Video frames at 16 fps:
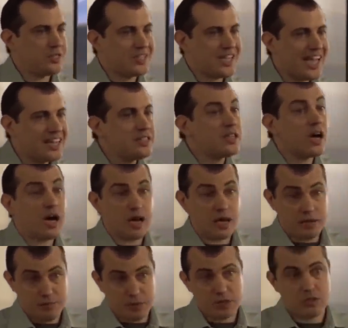is 10
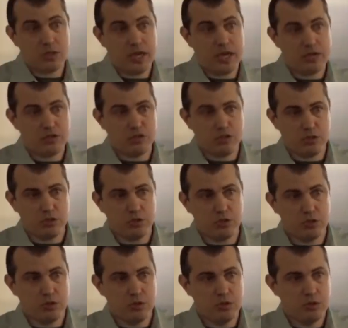times as
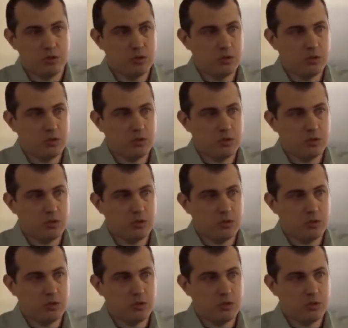true